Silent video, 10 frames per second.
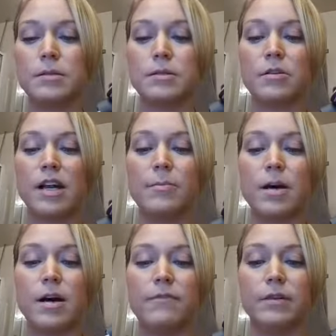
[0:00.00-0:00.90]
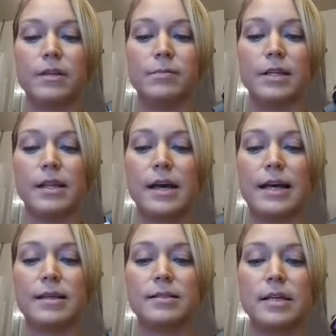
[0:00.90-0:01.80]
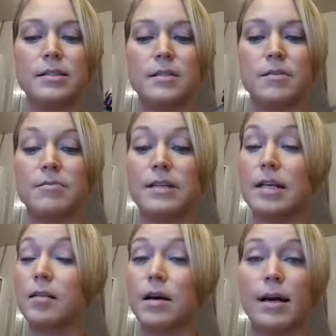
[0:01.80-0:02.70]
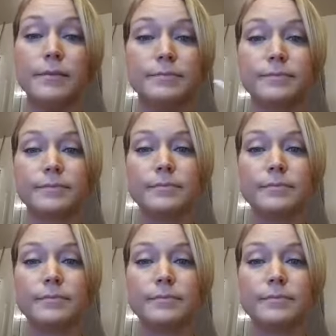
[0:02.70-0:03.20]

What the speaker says: scrape off a little bit of the excess. You don't need a lot.